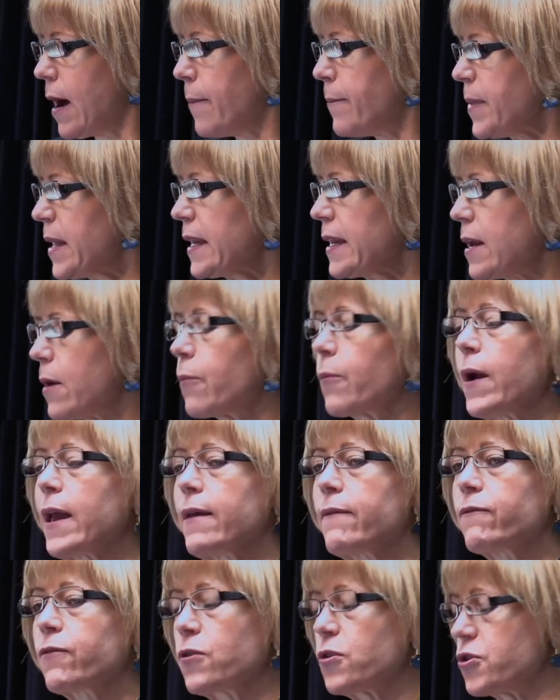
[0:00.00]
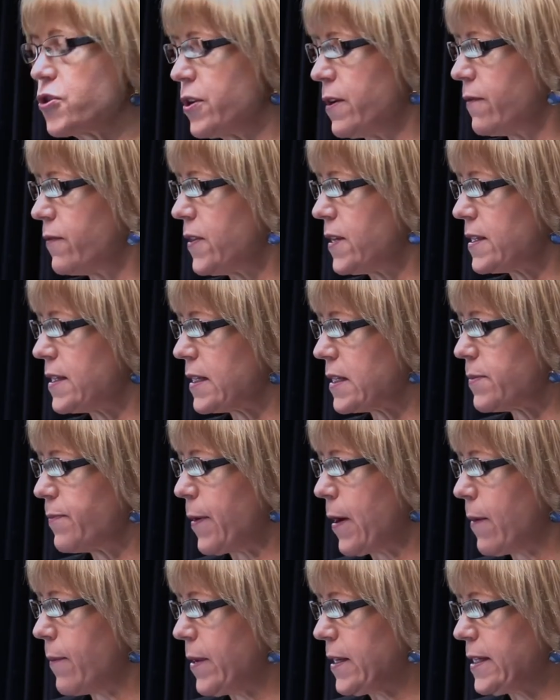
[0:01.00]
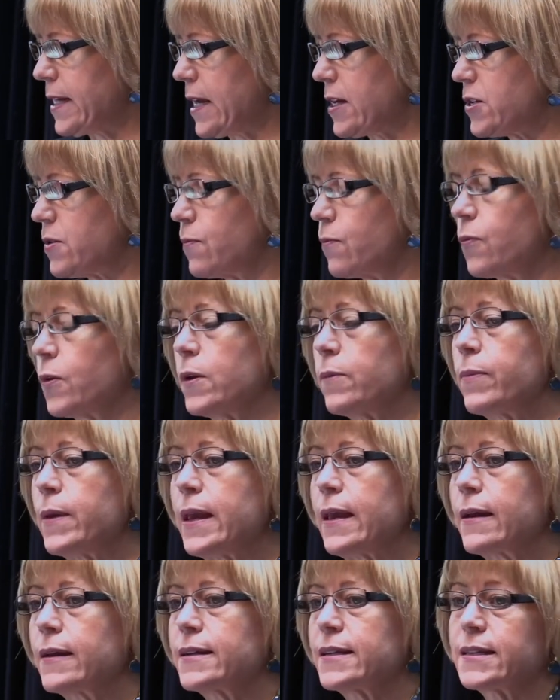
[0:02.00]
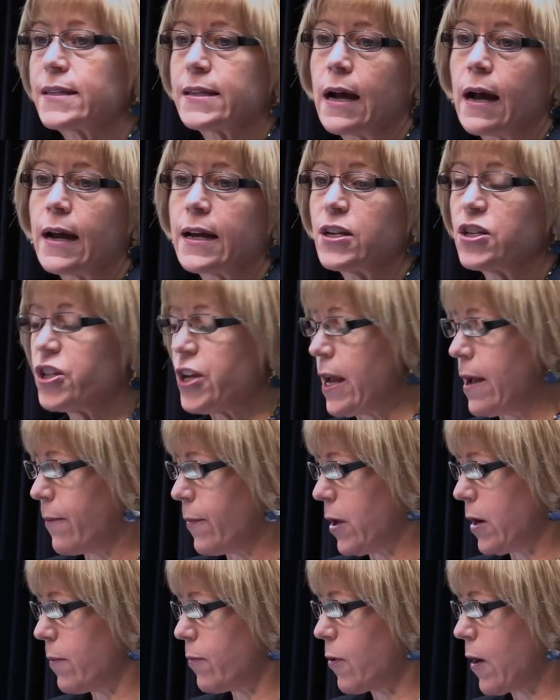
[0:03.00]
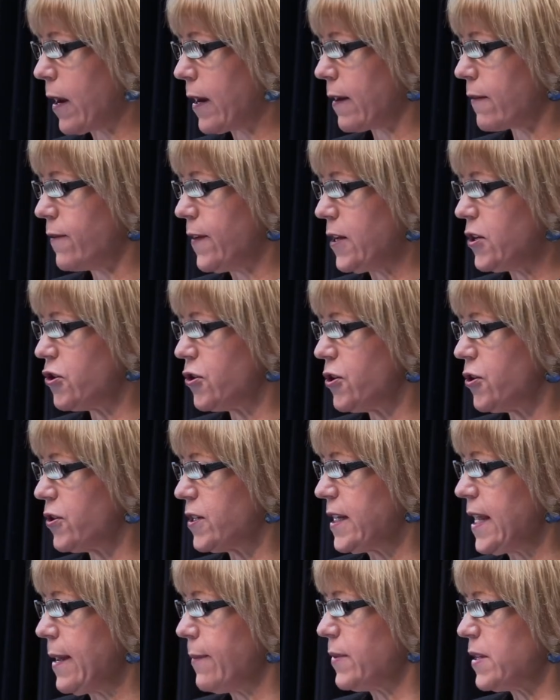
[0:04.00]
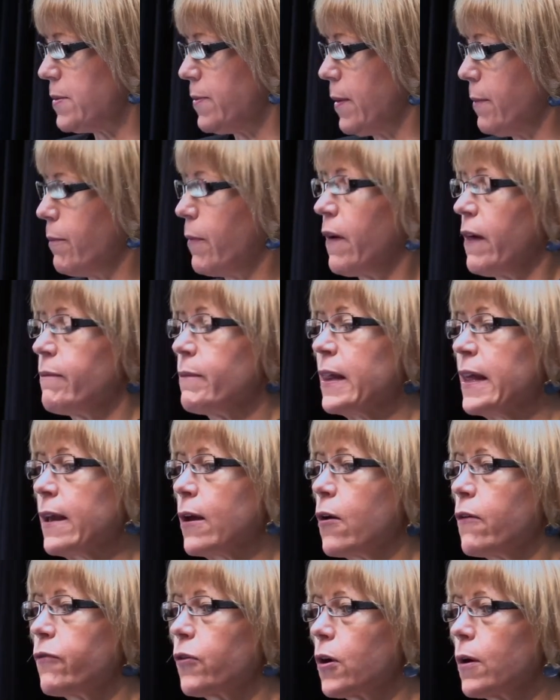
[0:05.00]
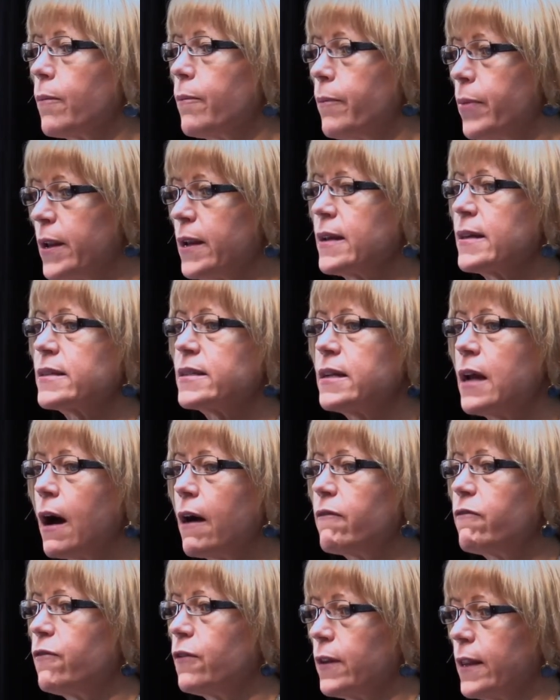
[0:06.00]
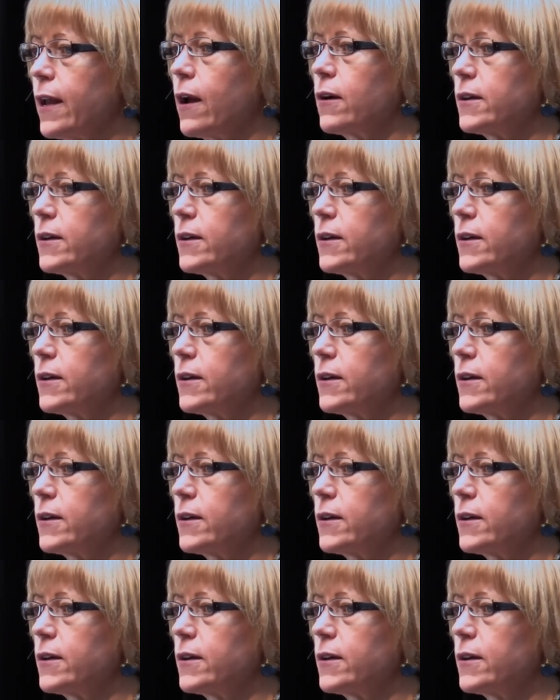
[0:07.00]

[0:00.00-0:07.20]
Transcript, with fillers: A medium weight version of this experimentation would be a design jam on a product feature your team has been mulling over but has not